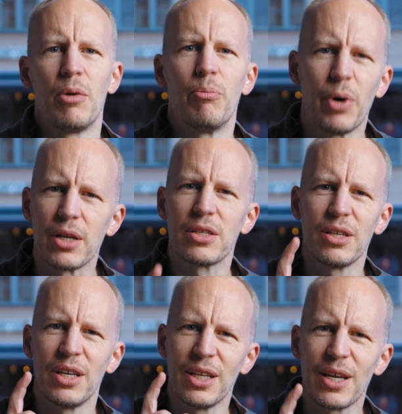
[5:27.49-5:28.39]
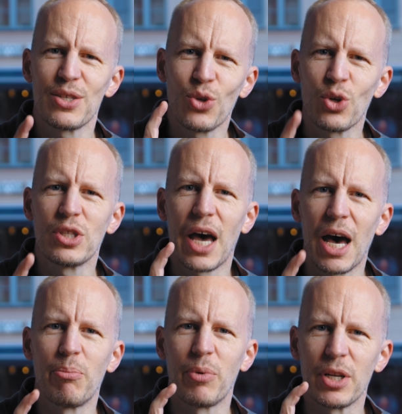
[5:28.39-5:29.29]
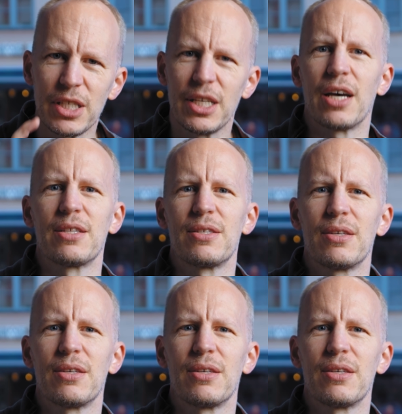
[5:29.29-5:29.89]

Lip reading: But it has not happened yet.